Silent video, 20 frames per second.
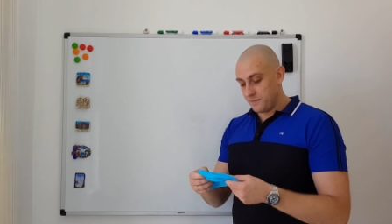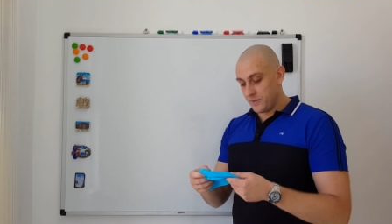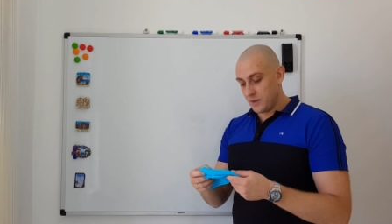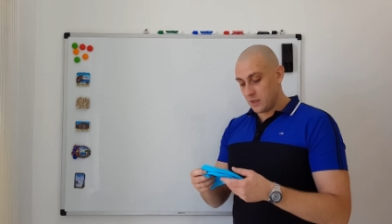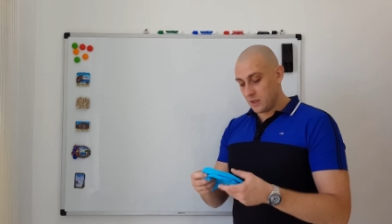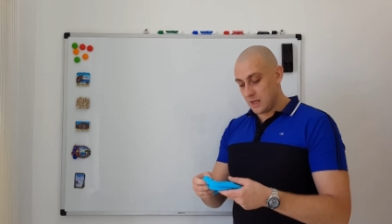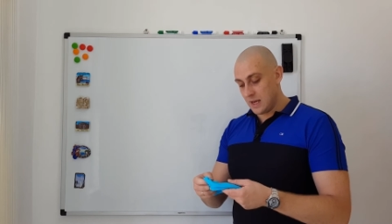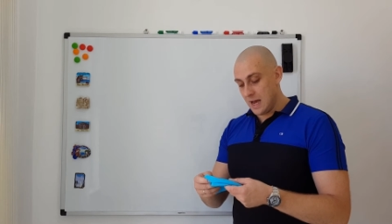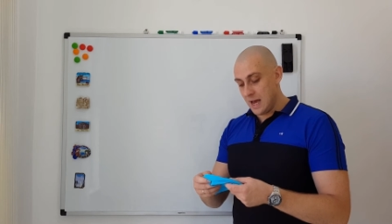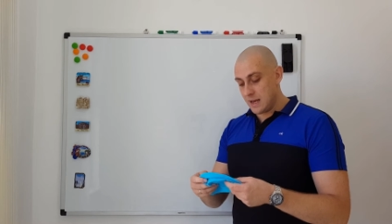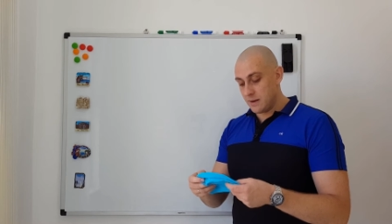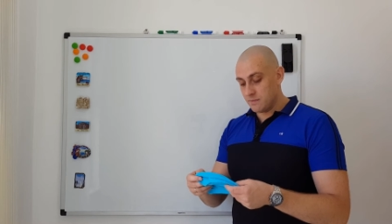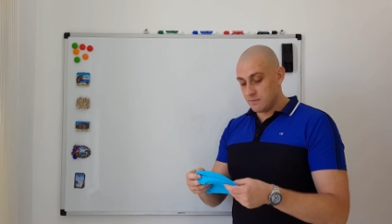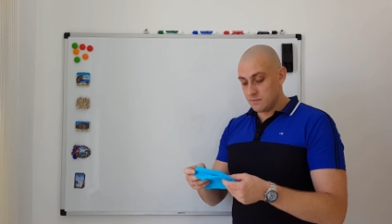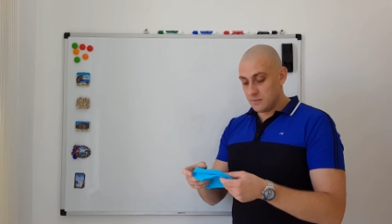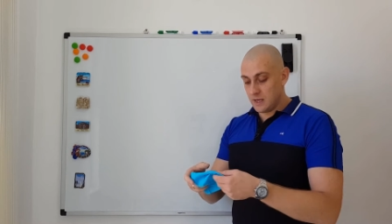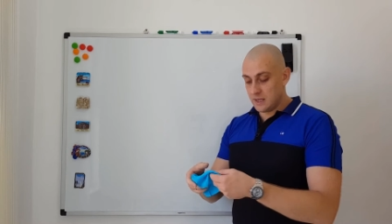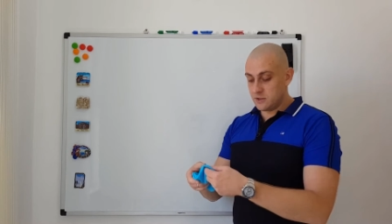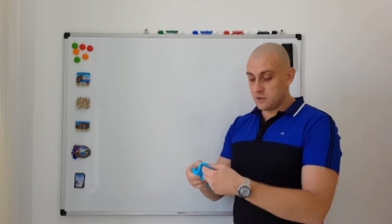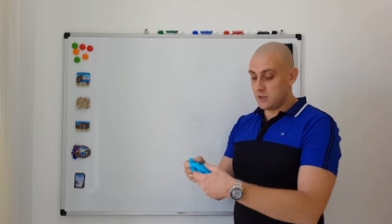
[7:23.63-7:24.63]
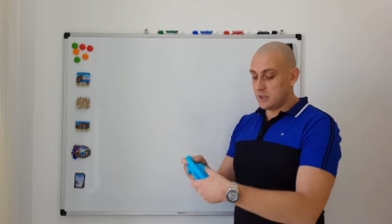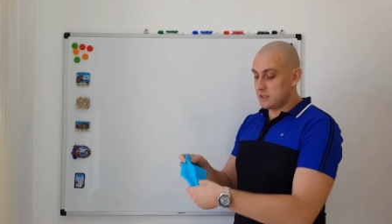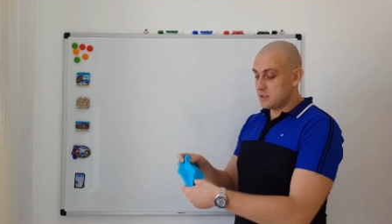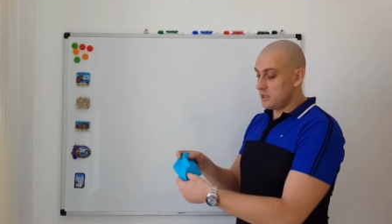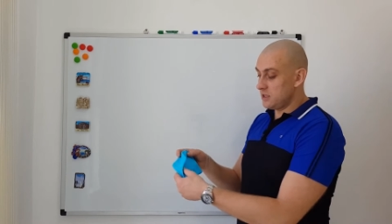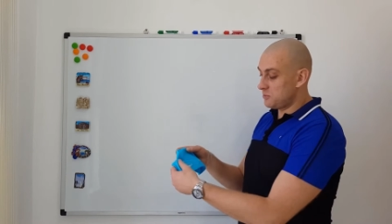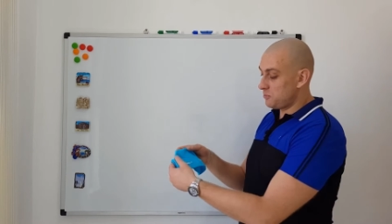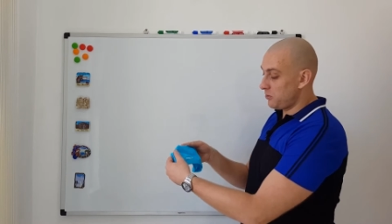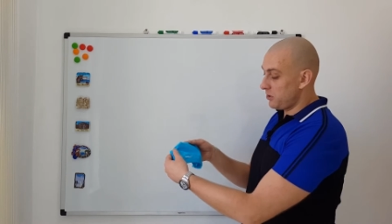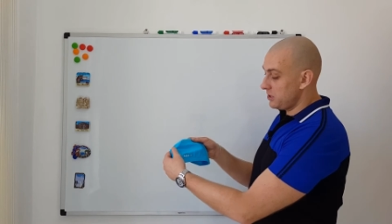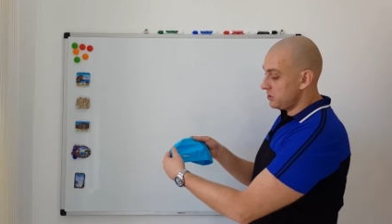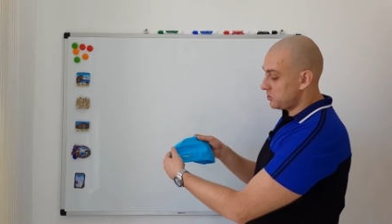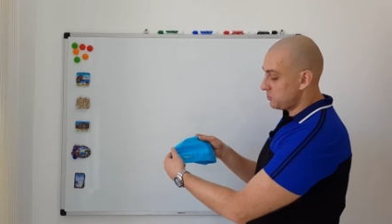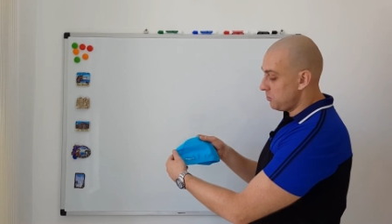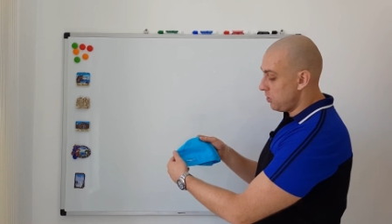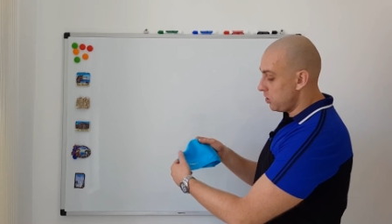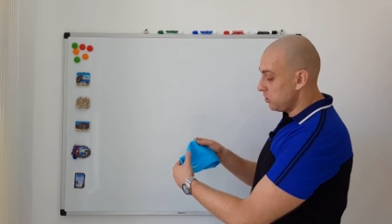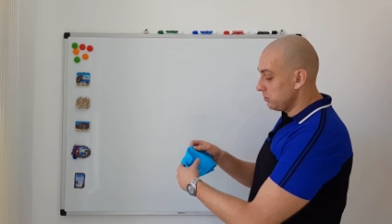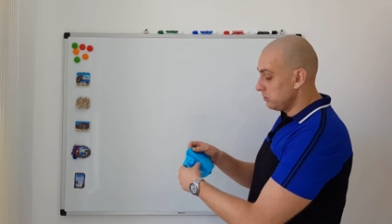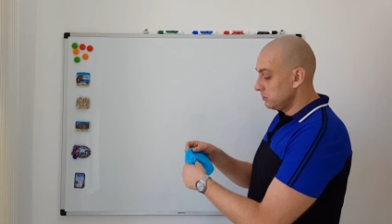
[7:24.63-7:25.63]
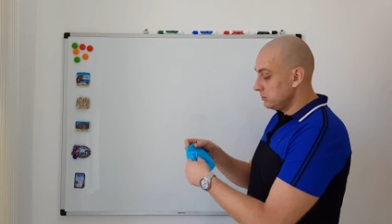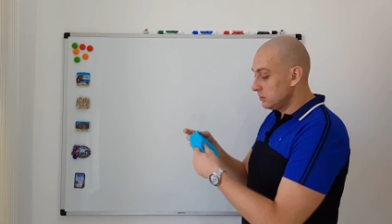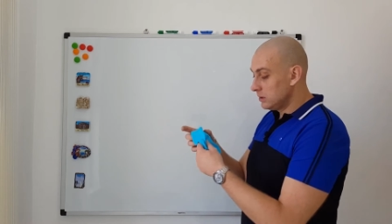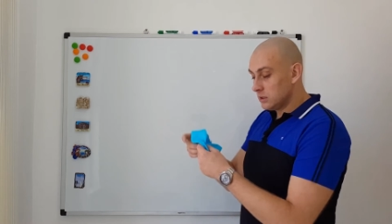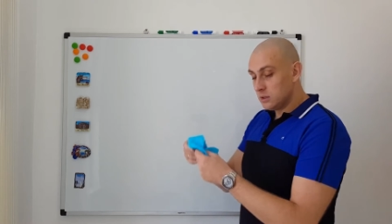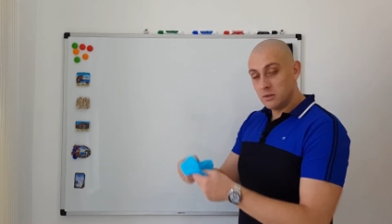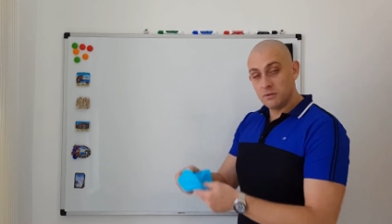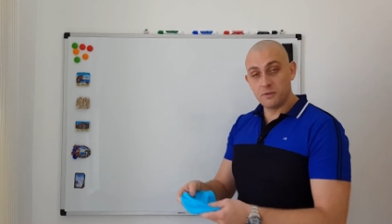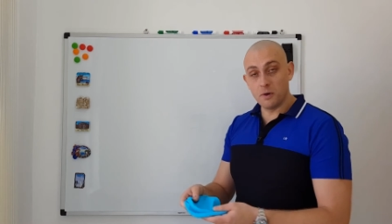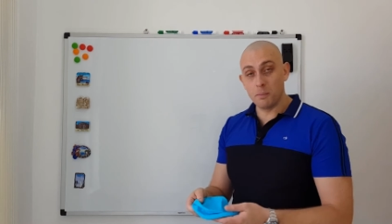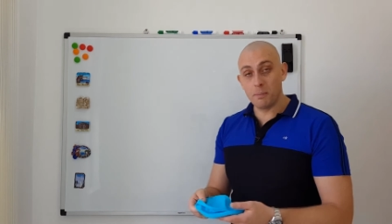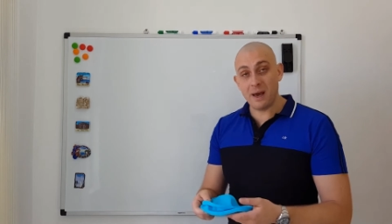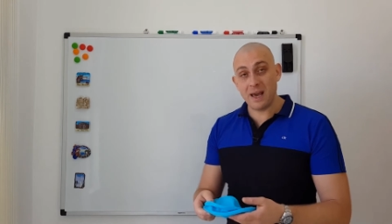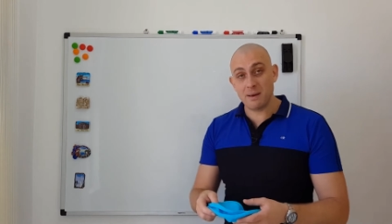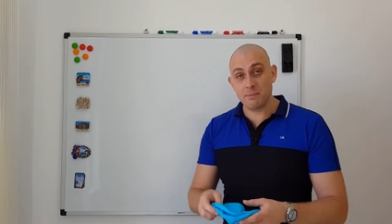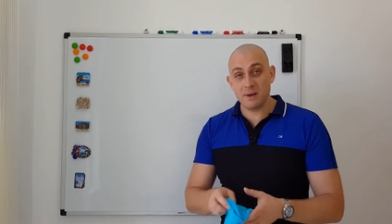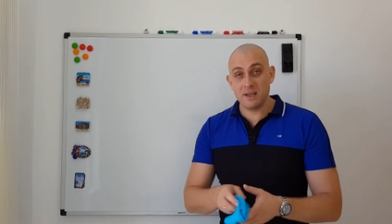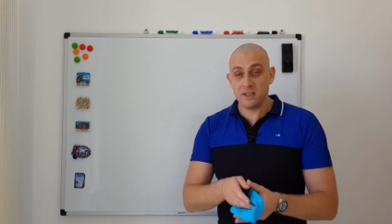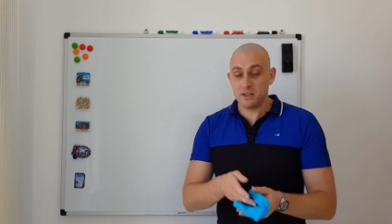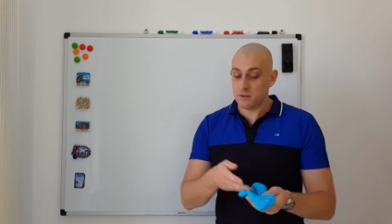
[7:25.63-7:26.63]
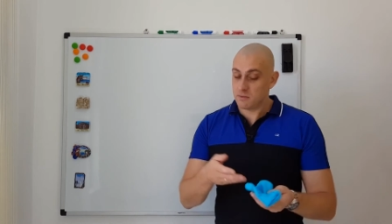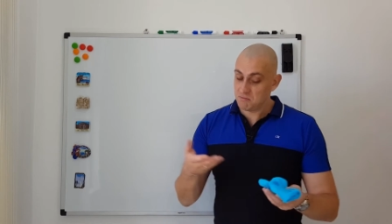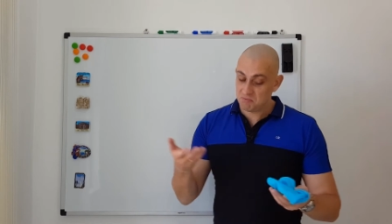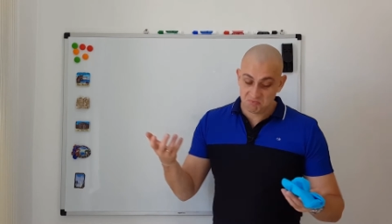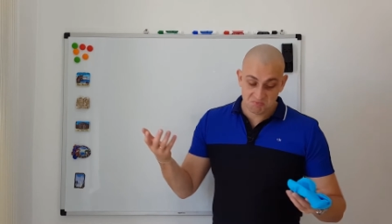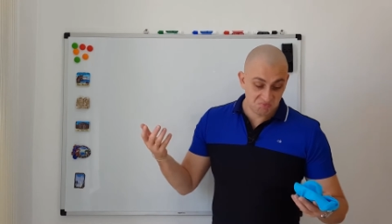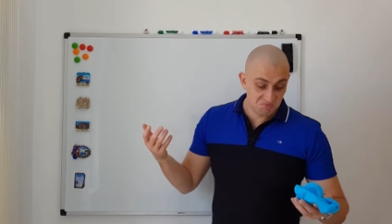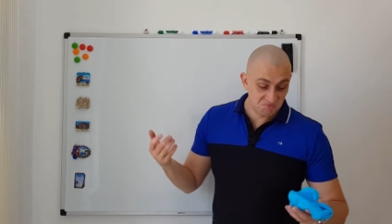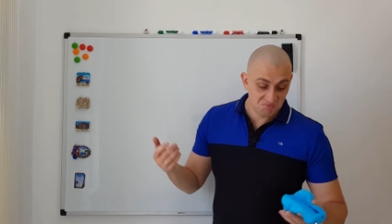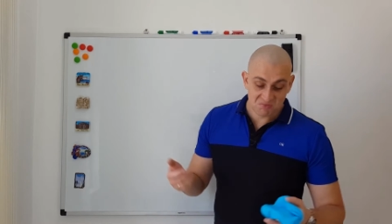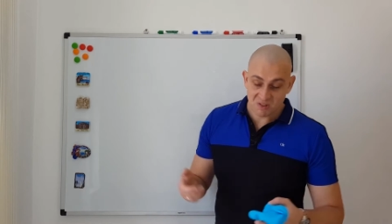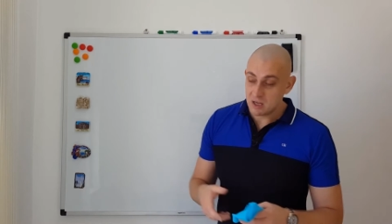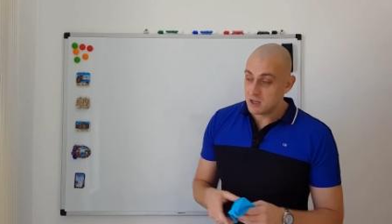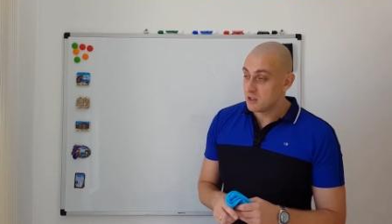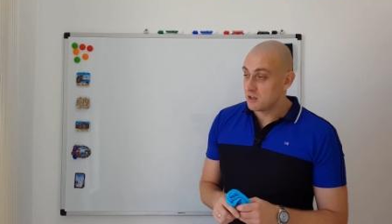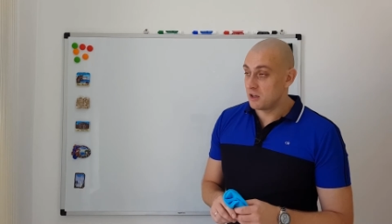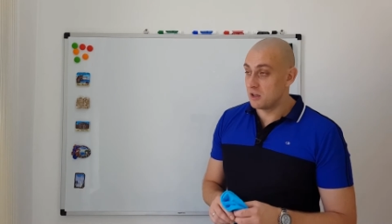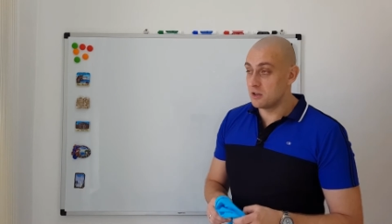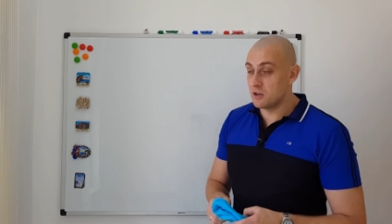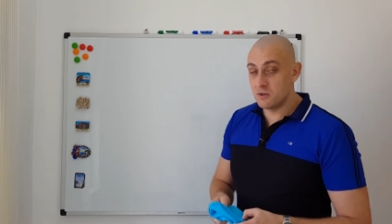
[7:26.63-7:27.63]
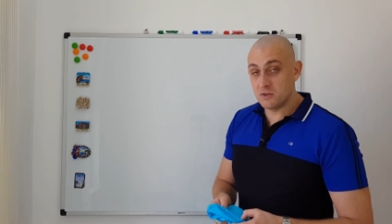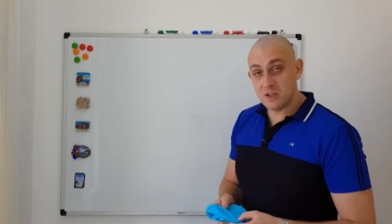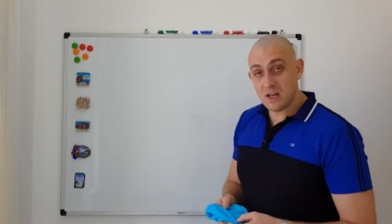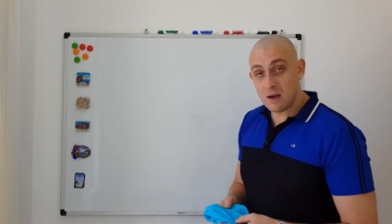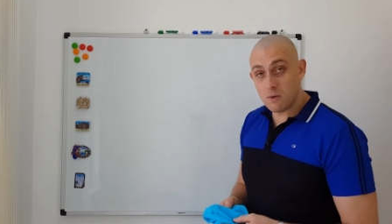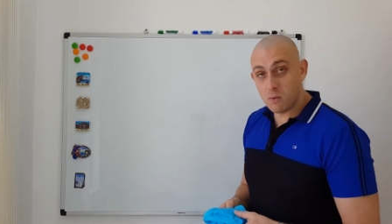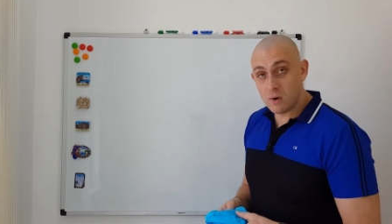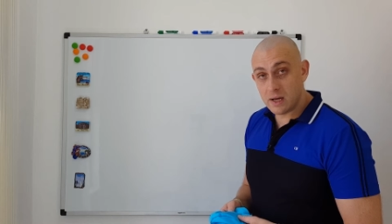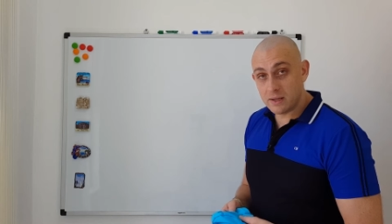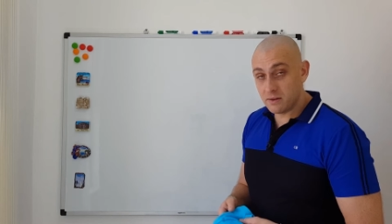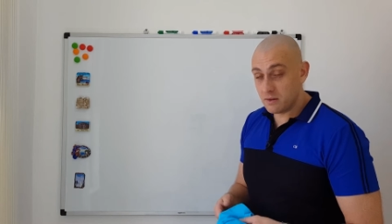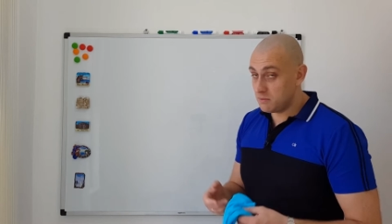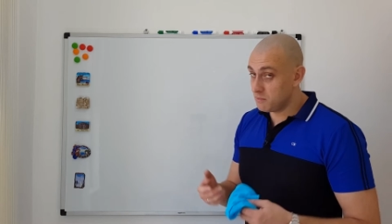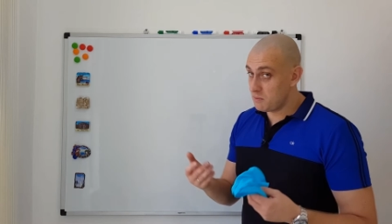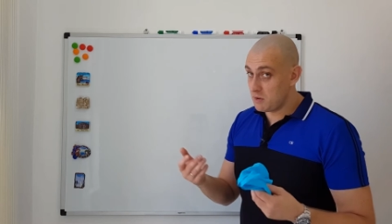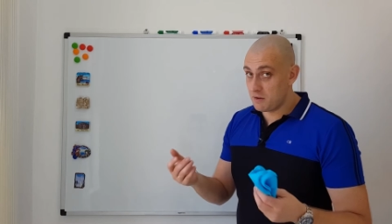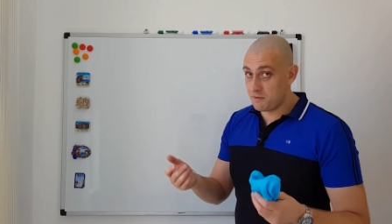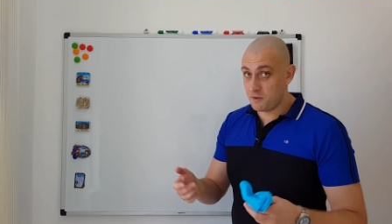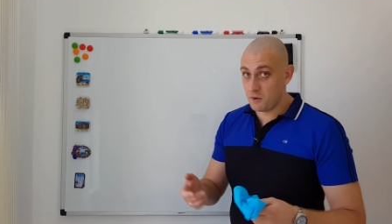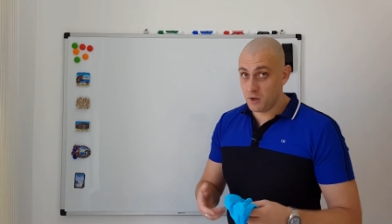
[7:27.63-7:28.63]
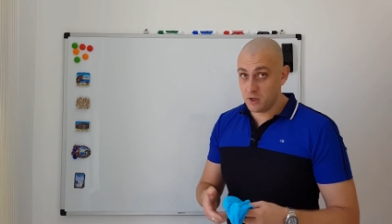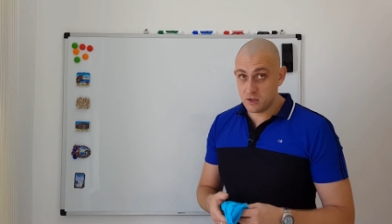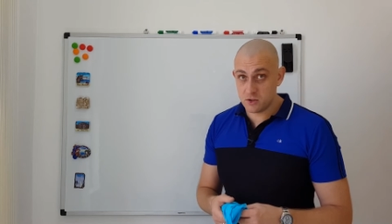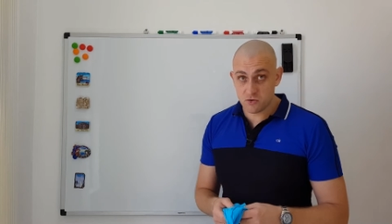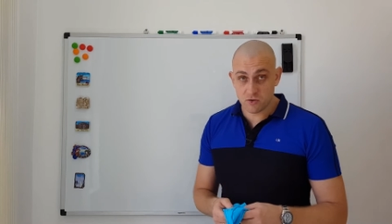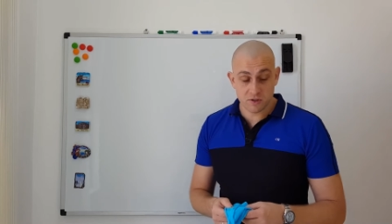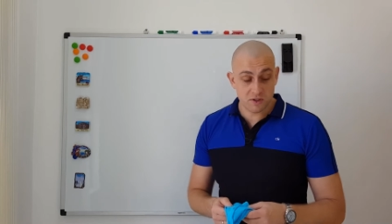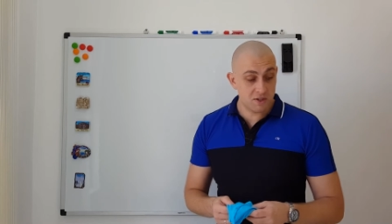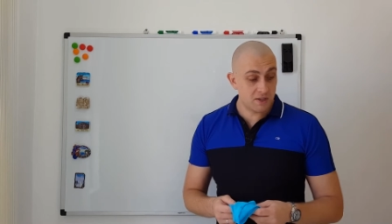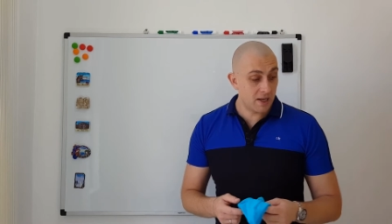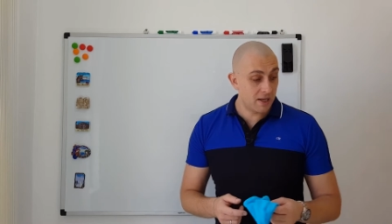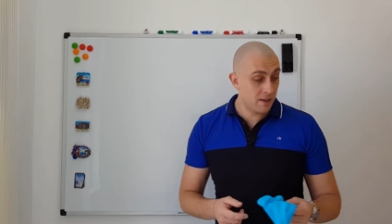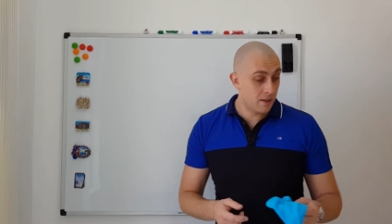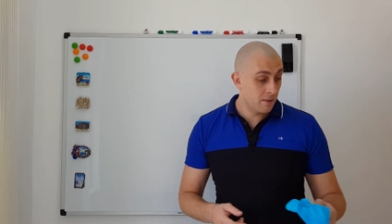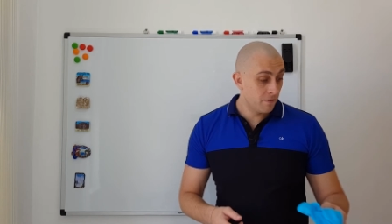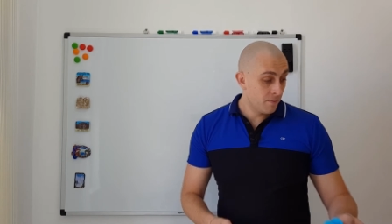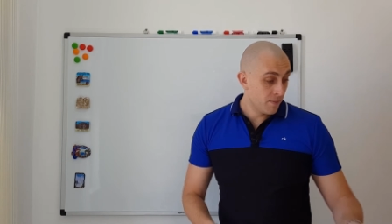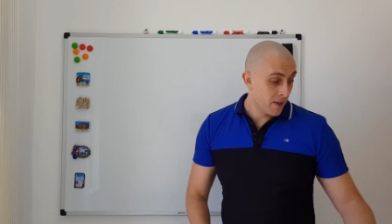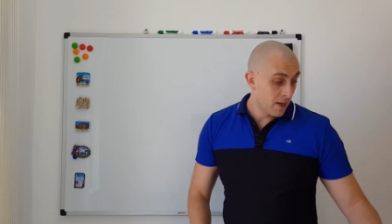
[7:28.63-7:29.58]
Okay, as you can see, it's pretty small for babies. You can use that one if you're interested.